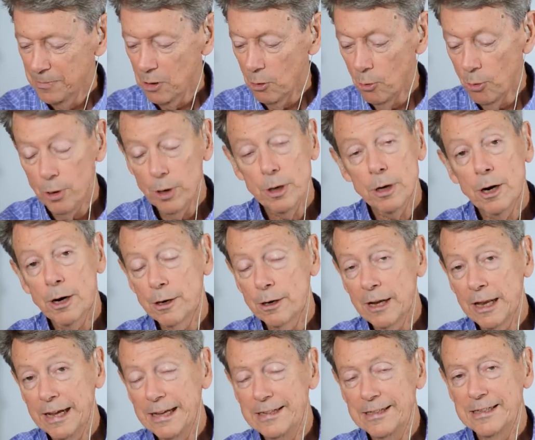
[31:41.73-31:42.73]
Or our
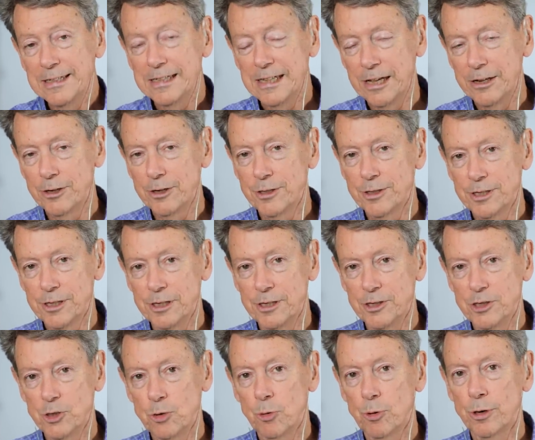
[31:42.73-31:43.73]
latent
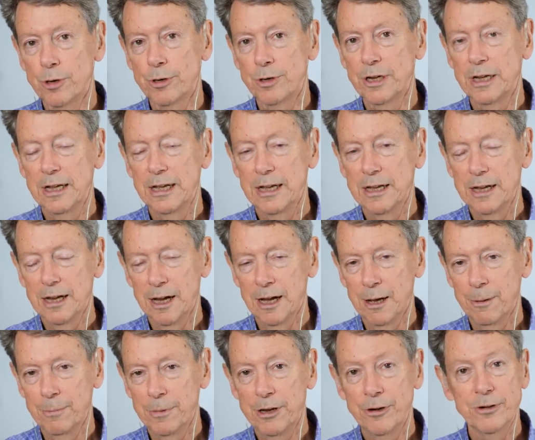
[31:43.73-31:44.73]
tendencies toward
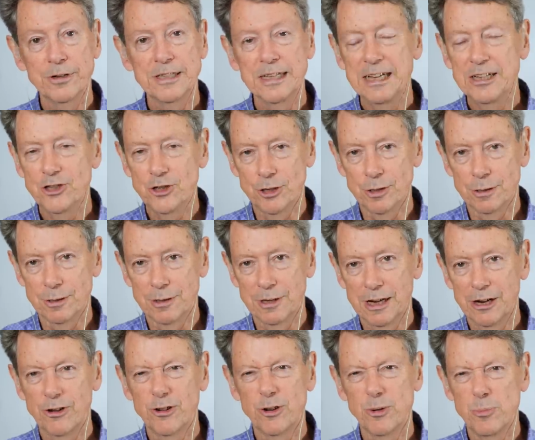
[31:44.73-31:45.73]
um, irritation,
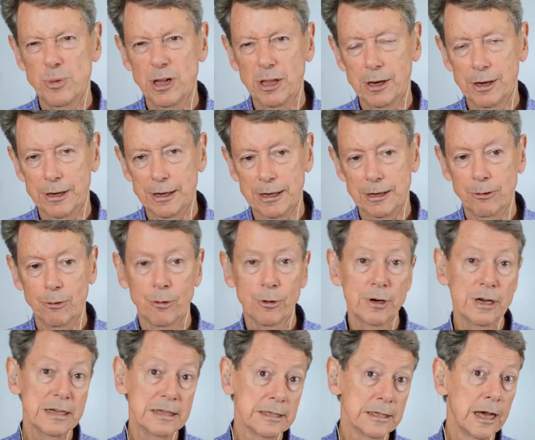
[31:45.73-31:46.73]
irritability,
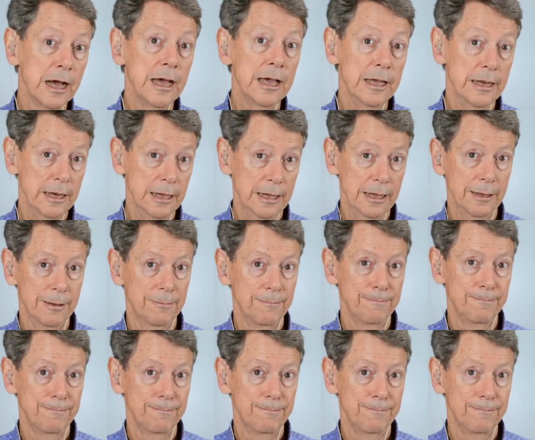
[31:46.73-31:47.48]
or anxiety.